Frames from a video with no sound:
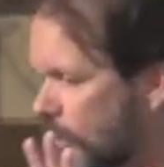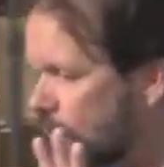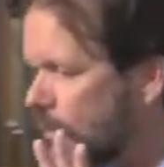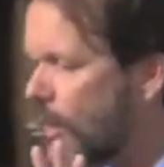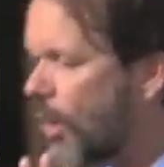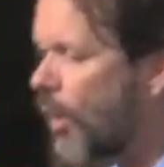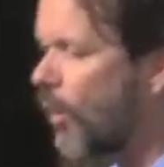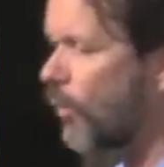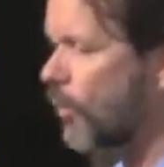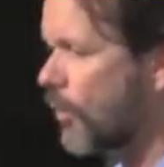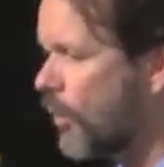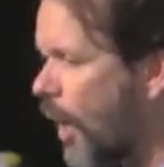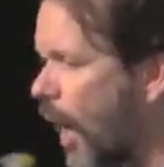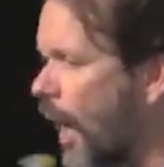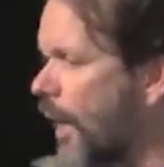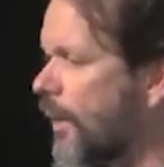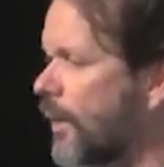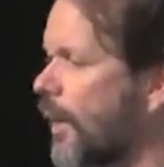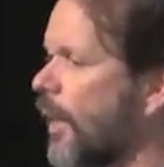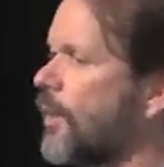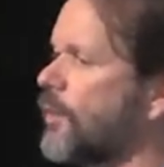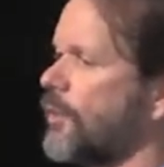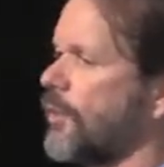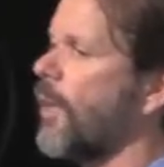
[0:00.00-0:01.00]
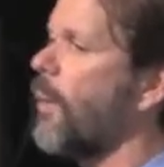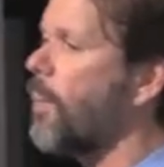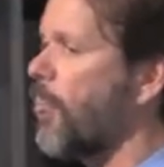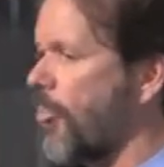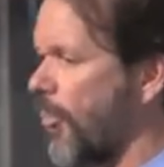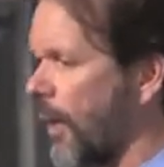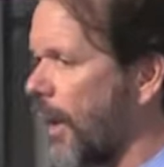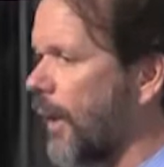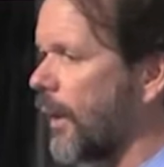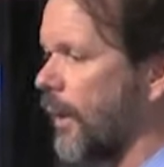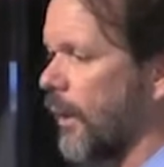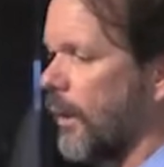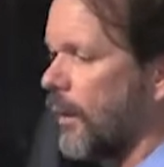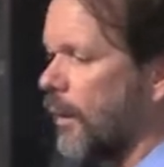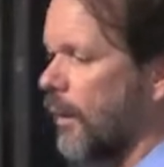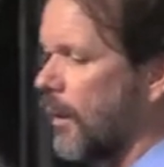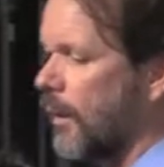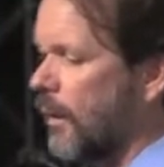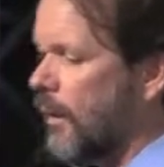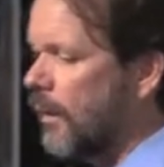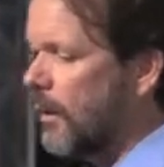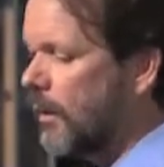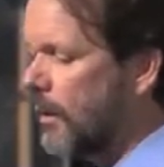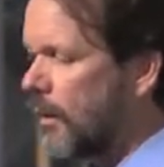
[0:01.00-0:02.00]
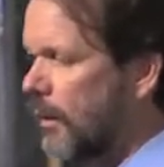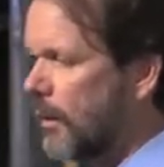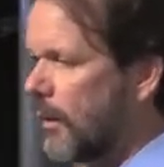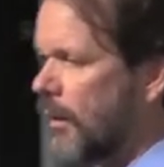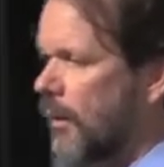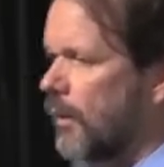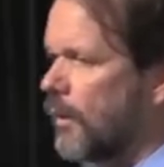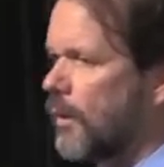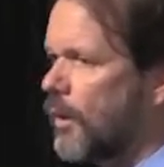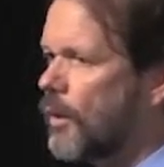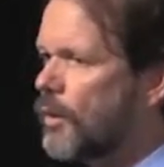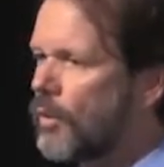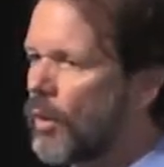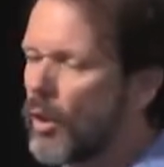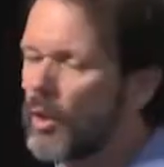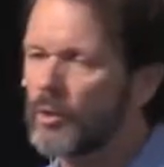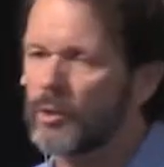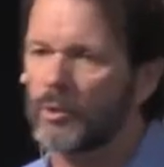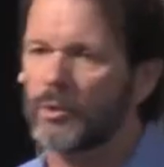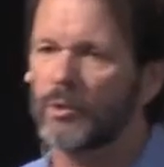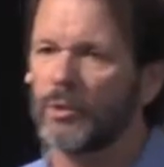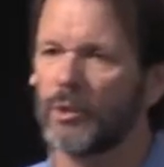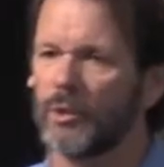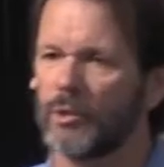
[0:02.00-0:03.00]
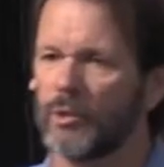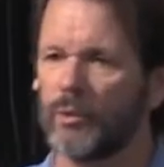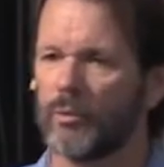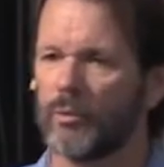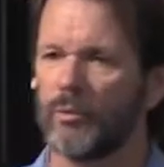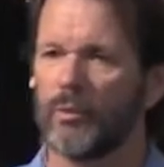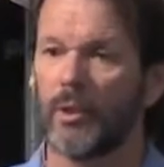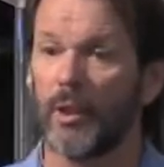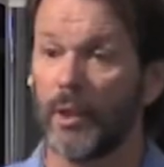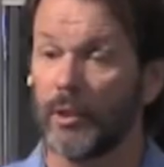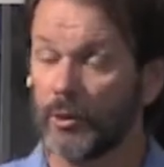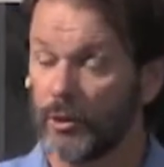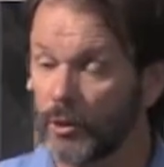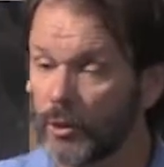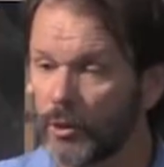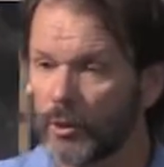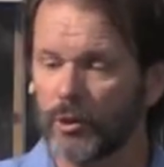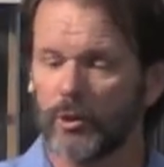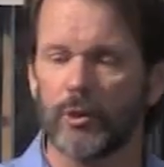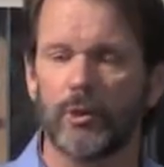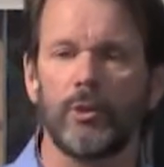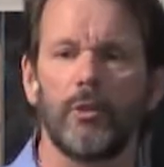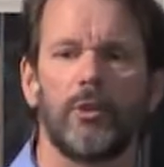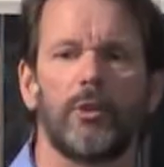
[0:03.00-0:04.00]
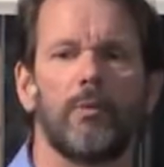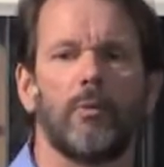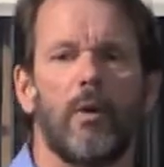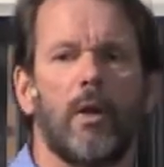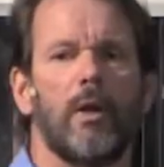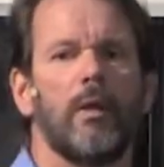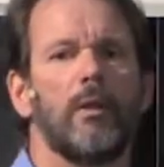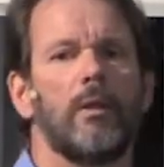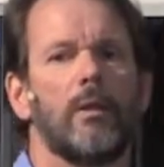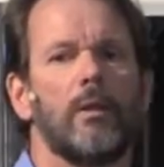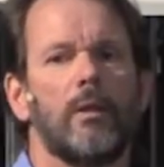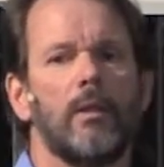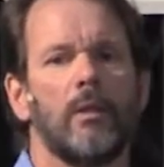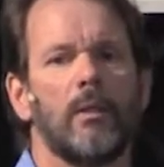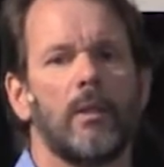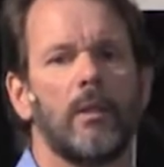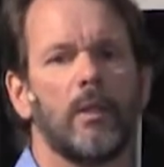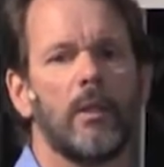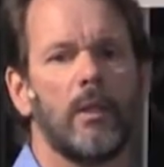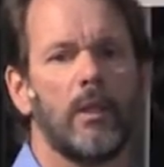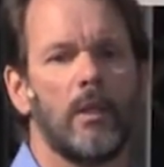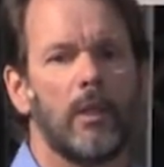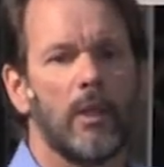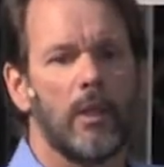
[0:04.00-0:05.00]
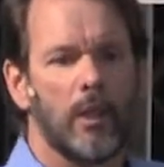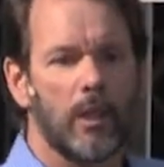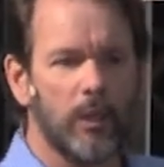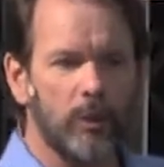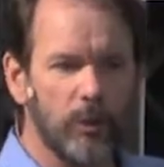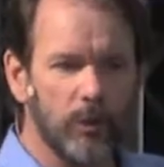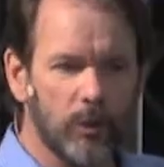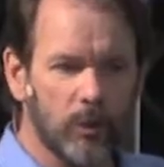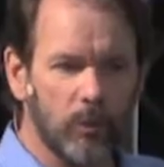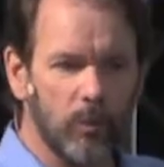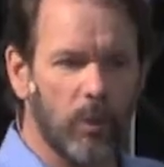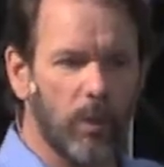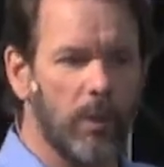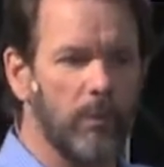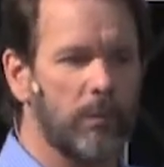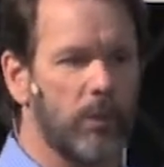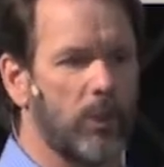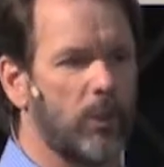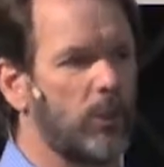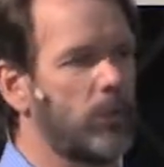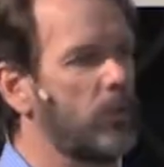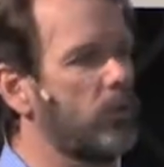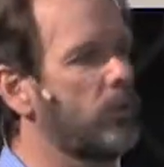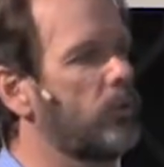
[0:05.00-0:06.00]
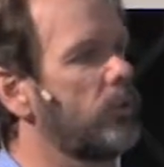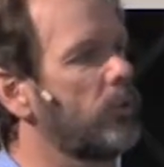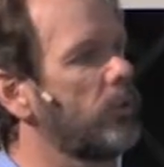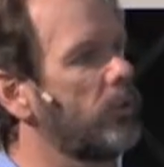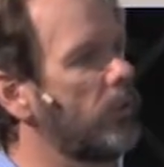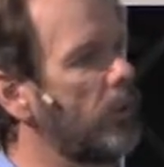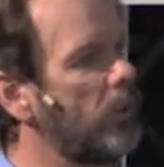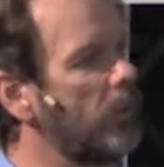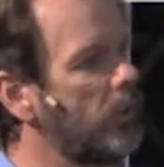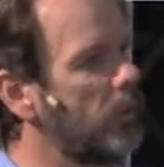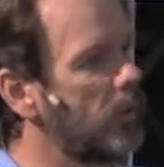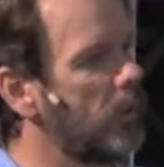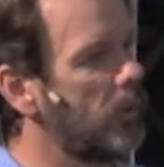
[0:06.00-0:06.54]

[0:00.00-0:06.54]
No, God does something that causes us to realize this is who you are, and this is what I'm going to do through you.